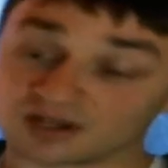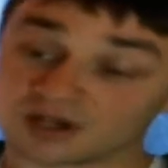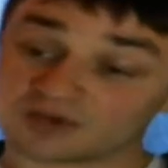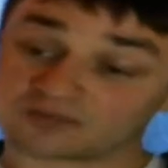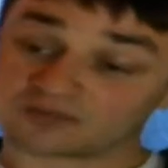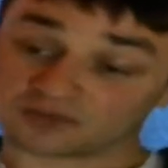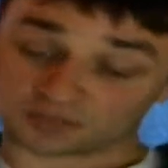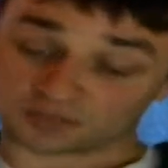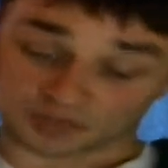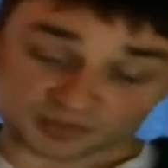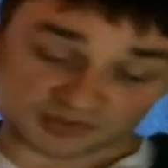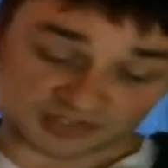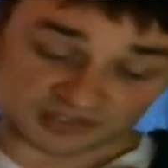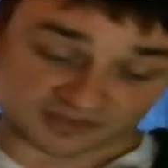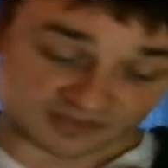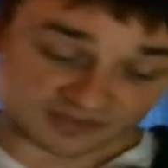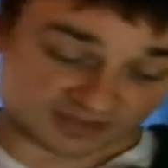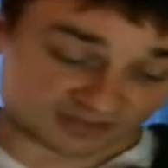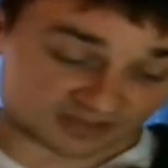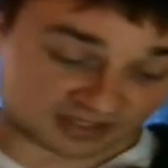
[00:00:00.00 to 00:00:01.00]
For purpose of
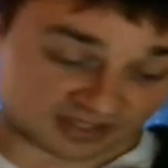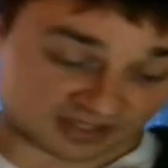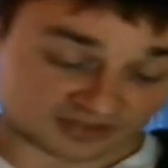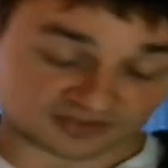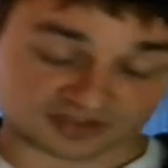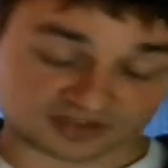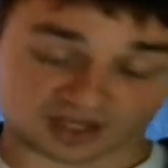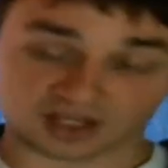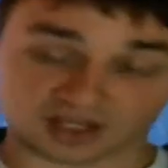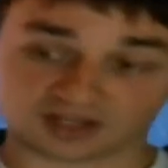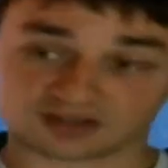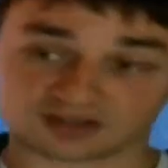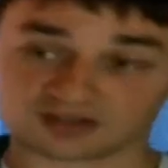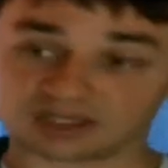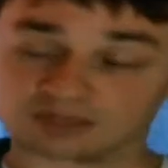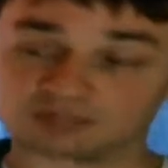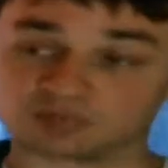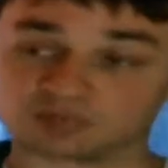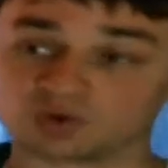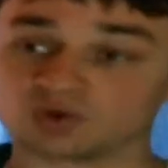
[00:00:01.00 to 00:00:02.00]
this, it's not
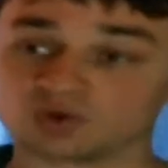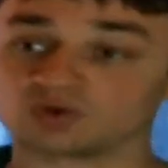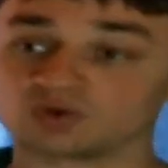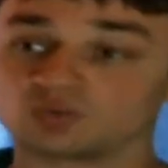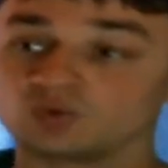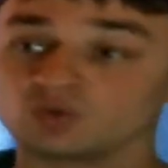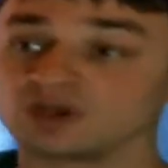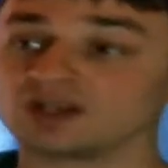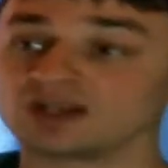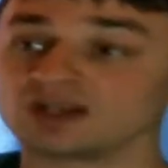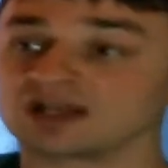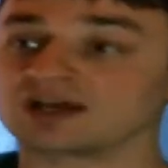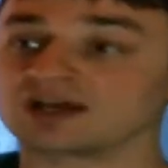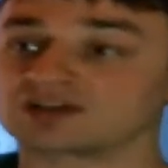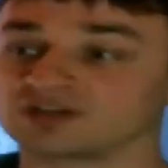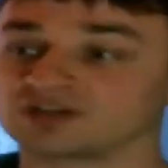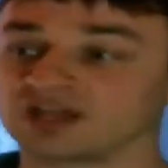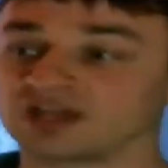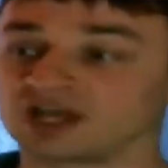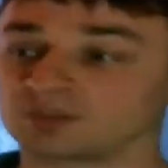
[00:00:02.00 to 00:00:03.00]
important when it
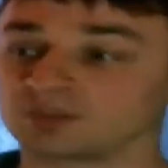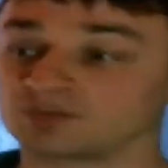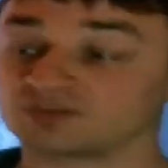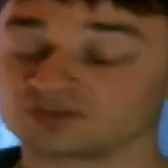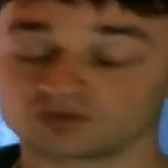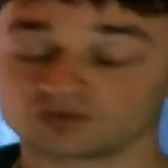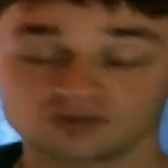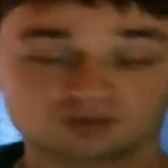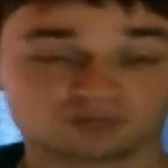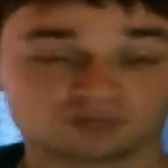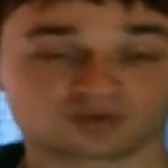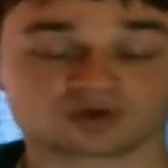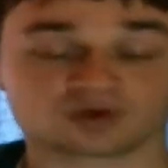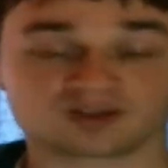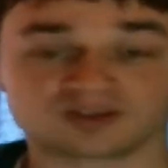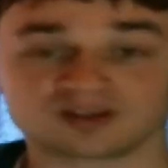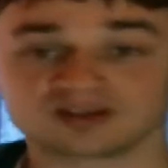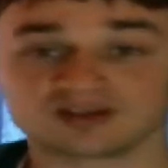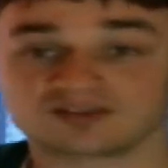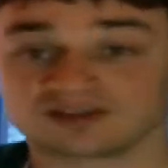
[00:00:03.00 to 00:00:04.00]
actually happens. The only important
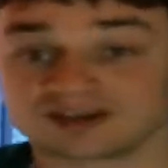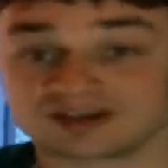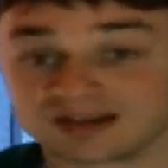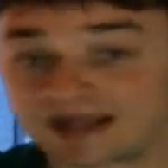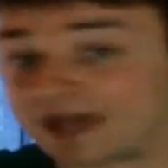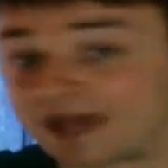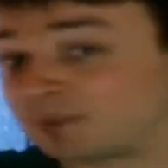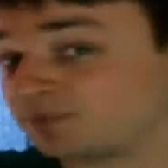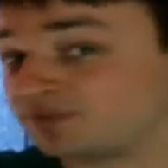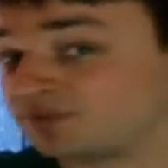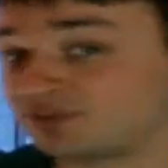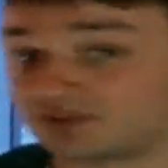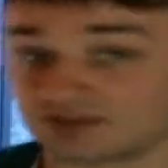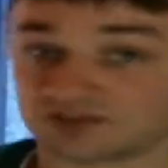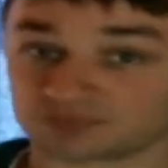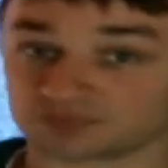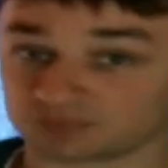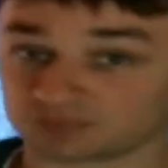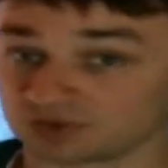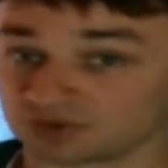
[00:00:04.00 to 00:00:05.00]
thing is that it happens in this
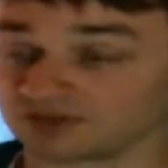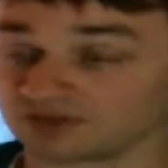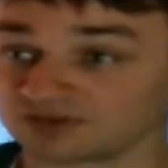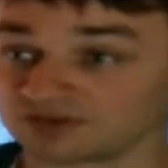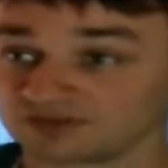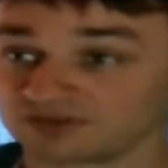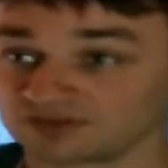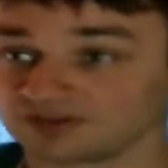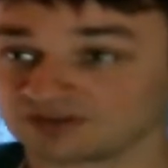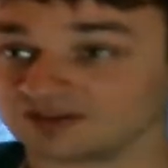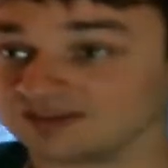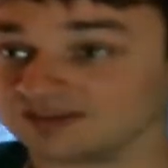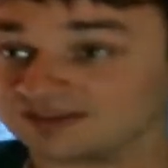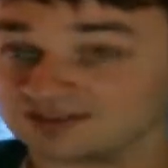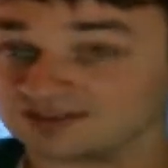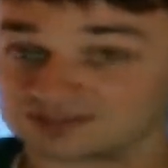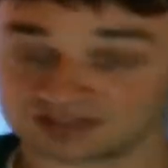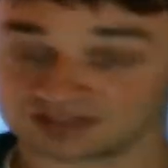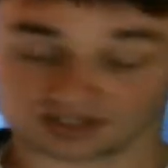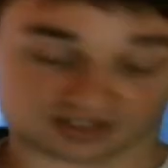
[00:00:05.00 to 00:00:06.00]
process, in these
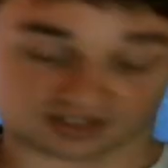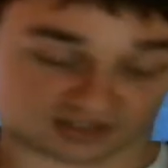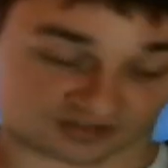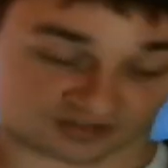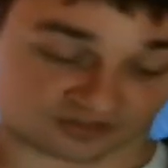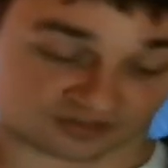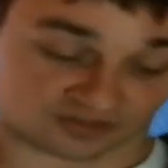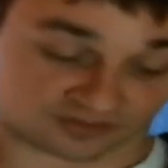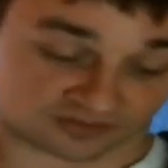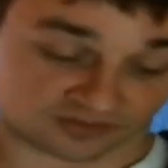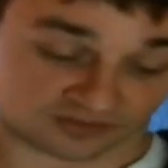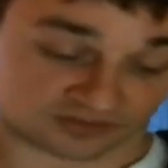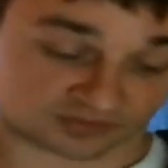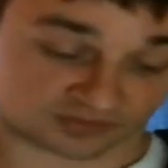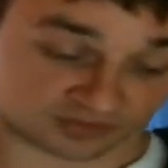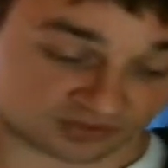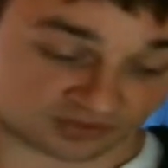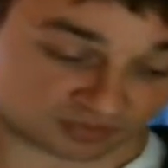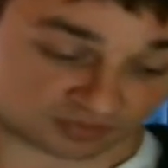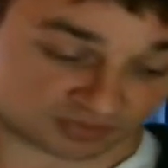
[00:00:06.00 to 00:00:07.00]
stages. So the first one
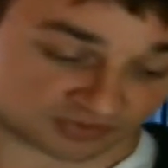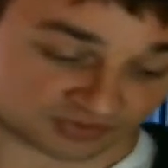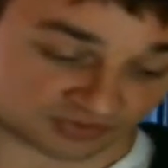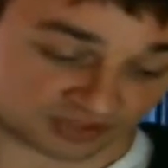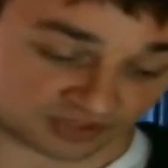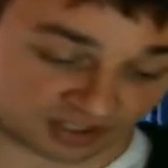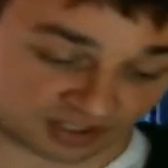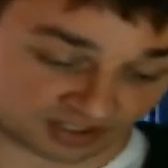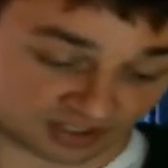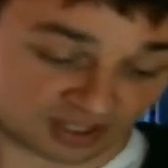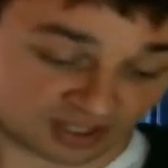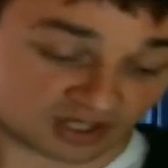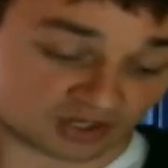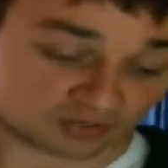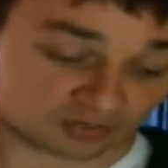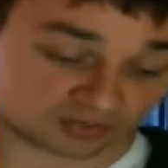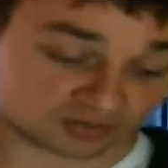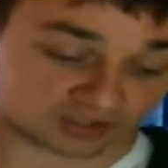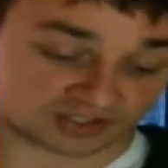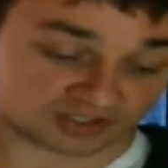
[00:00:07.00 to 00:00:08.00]
is the prosodic
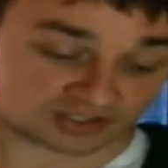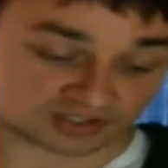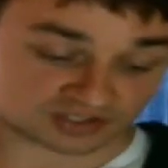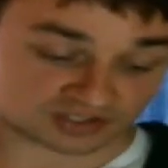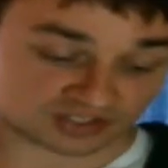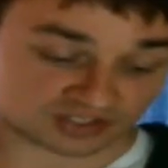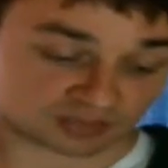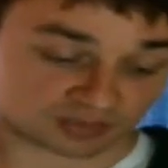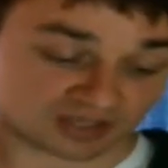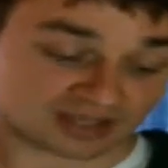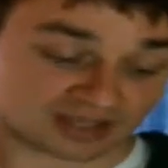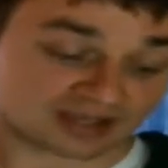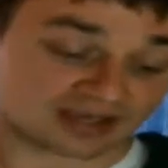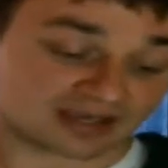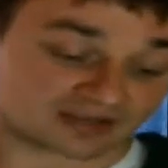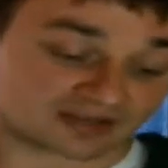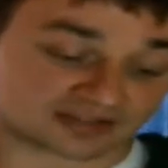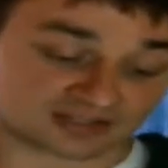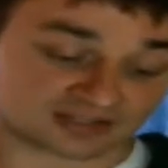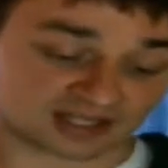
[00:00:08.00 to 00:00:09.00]
relationship.
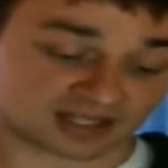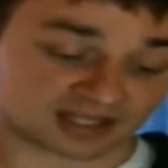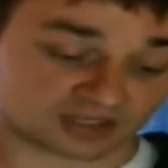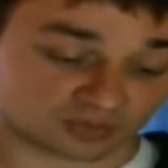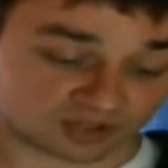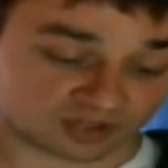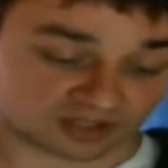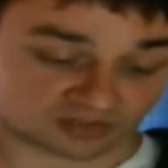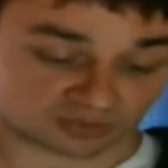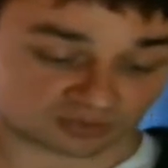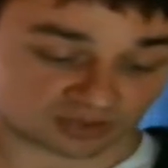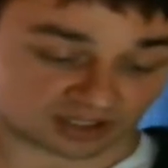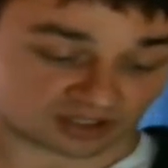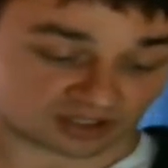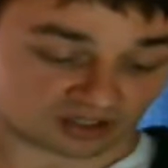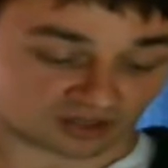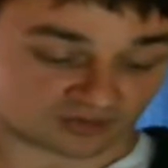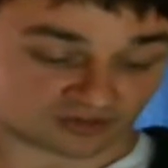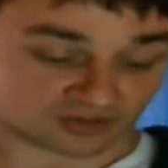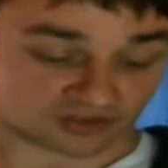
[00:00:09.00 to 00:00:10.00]
The second one is what I
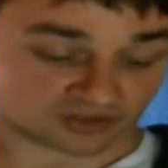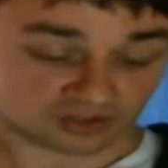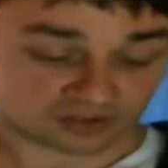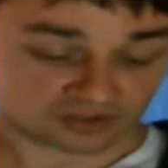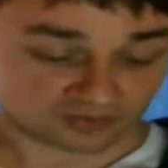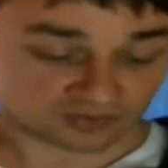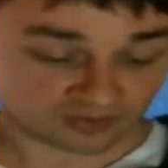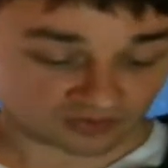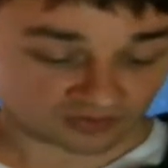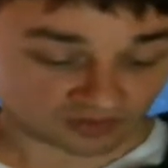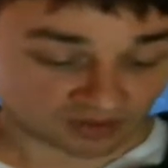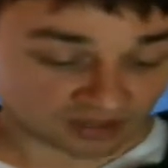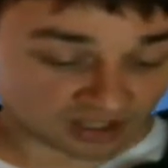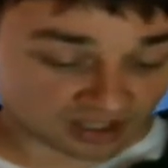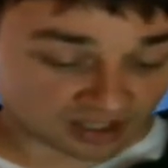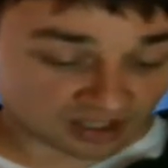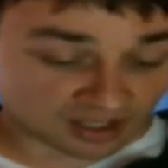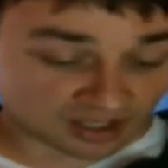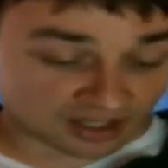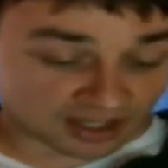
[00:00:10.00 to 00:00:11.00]
call the universal
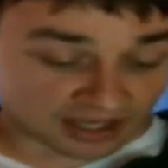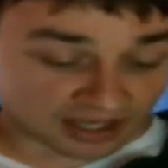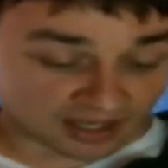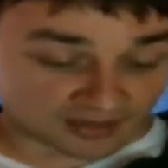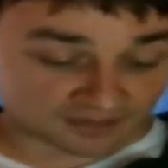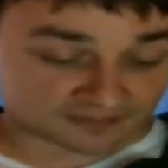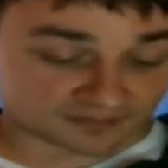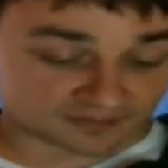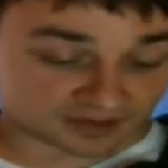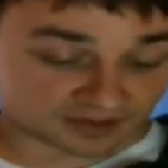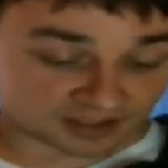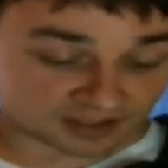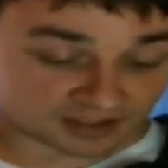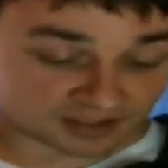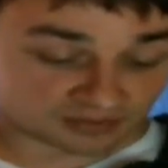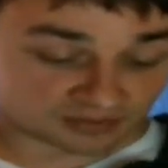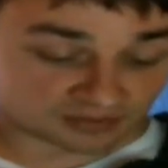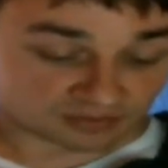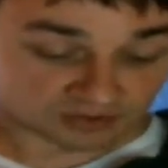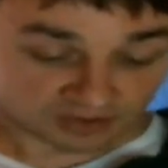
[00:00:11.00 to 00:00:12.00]
allophonic
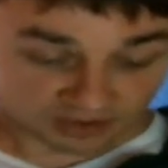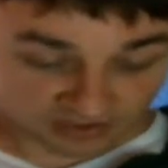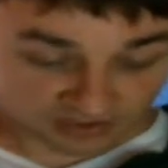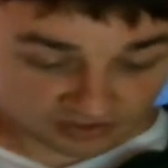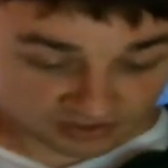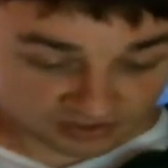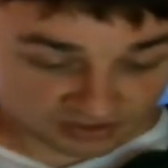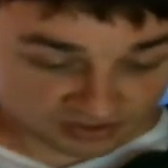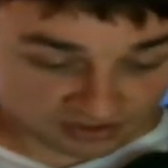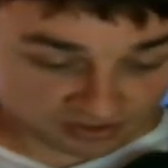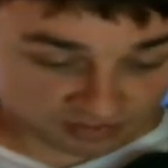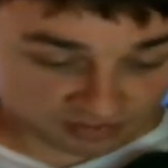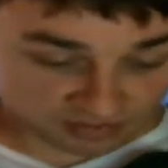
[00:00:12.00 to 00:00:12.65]
relationship.